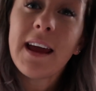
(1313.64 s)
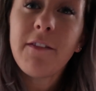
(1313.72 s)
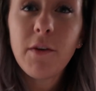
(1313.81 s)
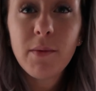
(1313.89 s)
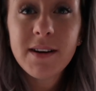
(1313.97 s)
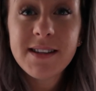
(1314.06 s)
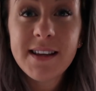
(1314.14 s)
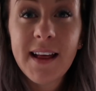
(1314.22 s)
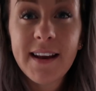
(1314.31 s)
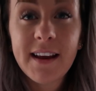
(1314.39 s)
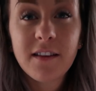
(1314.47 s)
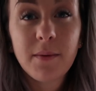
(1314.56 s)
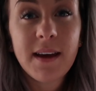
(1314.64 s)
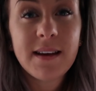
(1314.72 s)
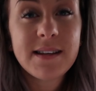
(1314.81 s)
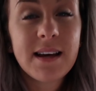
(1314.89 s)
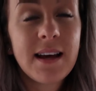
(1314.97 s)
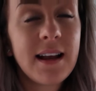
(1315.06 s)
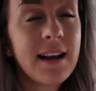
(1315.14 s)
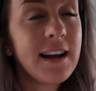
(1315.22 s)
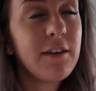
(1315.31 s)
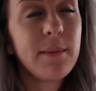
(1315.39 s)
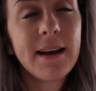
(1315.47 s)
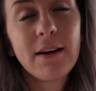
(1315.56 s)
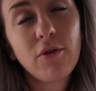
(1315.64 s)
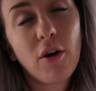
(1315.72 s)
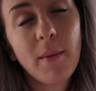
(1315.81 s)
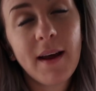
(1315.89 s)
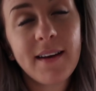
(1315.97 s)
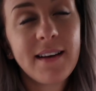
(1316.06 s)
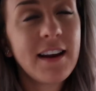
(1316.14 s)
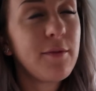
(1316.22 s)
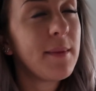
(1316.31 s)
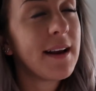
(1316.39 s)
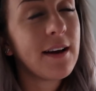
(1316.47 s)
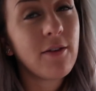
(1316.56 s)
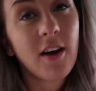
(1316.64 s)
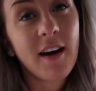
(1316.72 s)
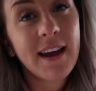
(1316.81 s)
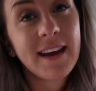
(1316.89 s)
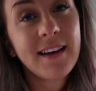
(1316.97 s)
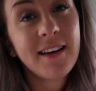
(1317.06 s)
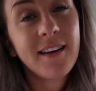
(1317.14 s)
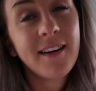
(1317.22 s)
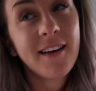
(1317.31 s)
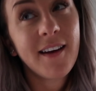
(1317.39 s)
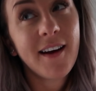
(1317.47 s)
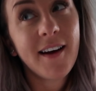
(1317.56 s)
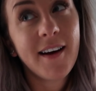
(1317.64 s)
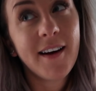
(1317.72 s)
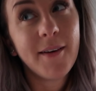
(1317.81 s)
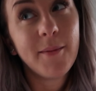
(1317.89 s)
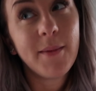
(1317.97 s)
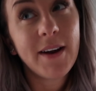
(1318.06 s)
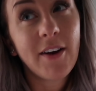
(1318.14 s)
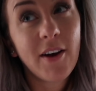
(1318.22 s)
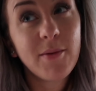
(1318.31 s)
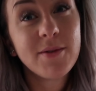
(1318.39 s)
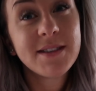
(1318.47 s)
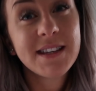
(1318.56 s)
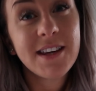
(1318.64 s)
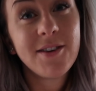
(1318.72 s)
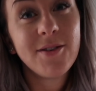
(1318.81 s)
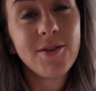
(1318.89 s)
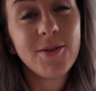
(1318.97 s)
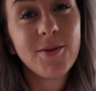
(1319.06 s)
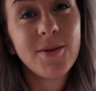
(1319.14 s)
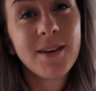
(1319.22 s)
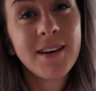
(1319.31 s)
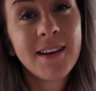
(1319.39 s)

if you want to see that next week leave me a little comment leave me a little like um, and I will see you